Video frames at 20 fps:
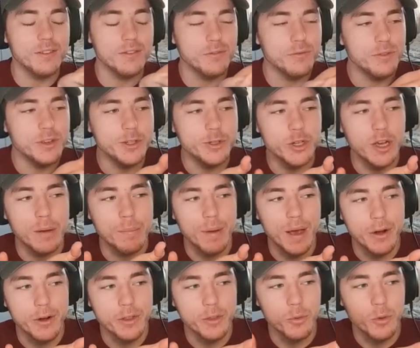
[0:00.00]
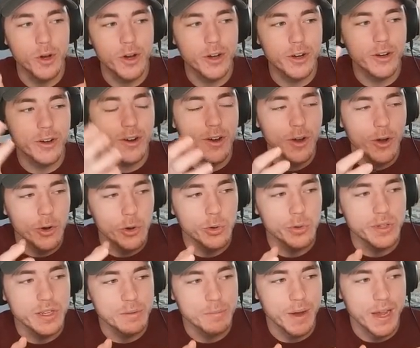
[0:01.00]
fish up out of the water,
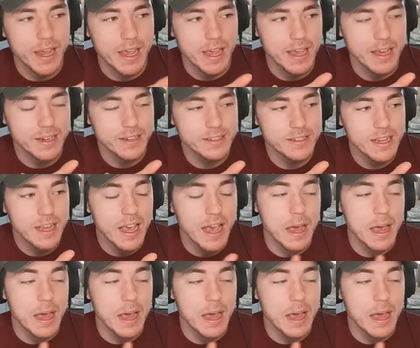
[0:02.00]
hold it in my hand.